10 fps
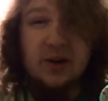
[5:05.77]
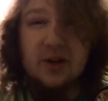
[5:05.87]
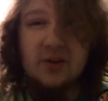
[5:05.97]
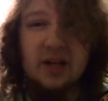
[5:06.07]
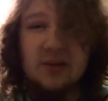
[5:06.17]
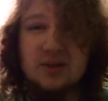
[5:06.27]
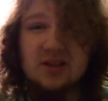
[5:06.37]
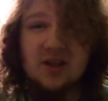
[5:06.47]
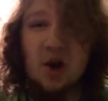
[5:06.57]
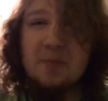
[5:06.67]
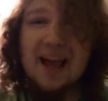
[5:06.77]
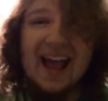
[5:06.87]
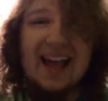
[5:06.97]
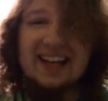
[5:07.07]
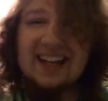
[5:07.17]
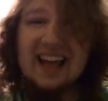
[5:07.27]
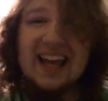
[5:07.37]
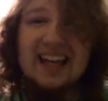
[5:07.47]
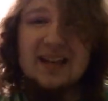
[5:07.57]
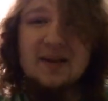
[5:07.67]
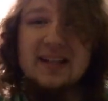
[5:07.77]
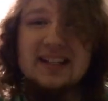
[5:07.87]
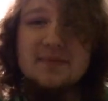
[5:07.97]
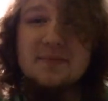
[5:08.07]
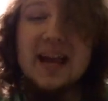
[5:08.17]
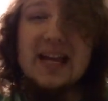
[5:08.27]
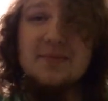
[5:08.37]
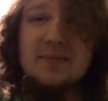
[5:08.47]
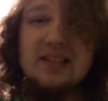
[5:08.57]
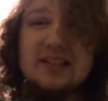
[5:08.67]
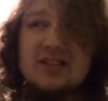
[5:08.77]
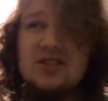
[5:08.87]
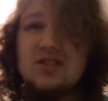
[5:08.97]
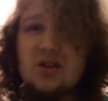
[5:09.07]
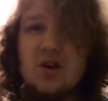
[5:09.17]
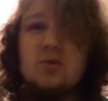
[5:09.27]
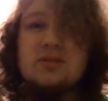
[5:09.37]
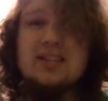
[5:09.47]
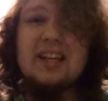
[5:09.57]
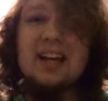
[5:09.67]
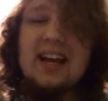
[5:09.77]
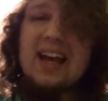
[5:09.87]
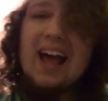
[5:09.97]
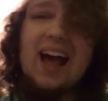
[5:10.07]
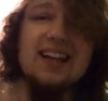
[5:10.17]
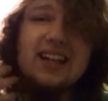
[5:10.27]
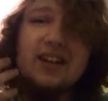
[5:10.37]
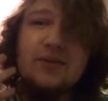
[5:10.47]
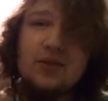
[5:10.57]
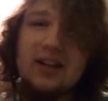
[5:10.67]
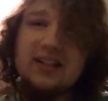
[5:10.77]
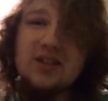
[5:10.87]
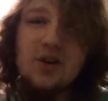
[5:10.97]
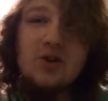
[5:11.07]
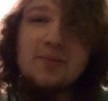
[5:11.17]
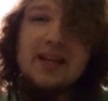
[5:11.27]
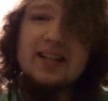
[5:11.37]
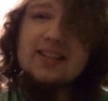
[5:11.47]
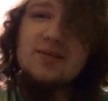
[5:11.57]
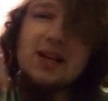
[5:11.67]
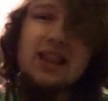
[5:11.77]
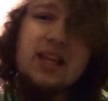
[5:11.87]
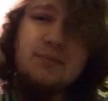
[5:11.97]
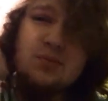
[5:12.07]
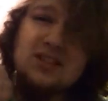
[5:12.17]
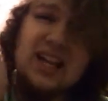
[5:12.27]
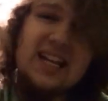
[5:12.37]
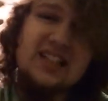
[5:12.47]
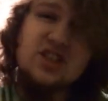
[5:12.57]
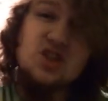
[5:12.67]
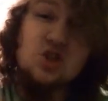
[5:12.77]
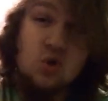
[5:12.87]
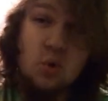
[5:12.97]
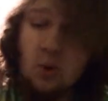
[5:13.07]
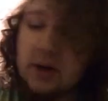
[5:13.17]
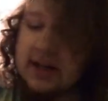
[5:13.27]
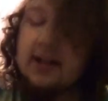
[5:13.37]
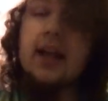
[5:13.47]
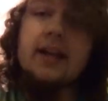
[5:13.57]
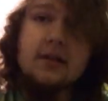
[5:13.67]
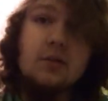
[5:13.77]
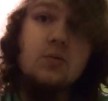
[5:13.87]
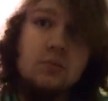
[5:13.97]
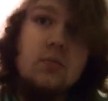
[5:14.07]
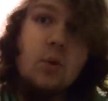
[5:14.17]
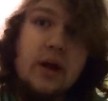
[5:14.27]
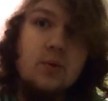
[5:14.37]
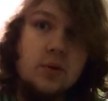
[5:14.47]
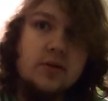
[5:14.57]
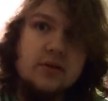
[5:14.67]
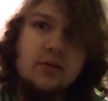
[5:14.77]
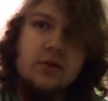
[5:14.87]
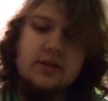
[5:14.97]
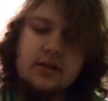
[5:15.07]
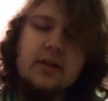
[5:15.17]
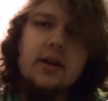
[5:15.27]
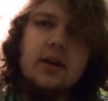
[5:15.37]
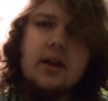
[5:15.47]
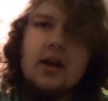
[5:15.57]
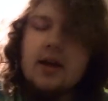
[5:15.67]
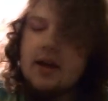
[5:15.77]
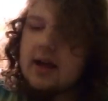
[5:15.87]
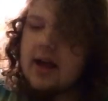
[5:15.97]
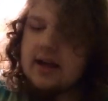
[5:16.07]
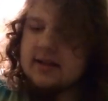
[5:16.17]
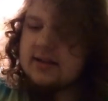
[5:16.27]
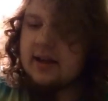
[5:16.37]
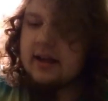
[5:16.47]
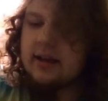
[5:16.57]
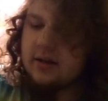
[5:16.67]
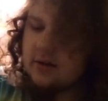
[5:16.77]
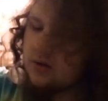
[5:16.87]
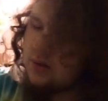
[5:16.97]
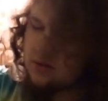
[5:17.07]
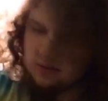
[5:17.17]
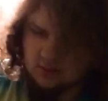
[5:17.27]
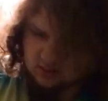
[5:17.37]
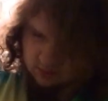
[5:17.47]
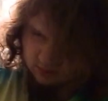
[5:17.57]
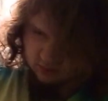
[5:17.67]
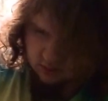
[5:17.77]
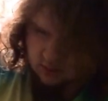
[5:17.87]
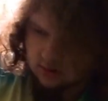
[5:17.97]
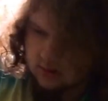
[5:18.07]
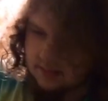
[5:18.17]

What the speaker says: wintergreen was so bad. It like made me so sick. I had that in for like 2 minutes, and my lip was like destroyed, like way worse than Grizzly. And it's like, oh.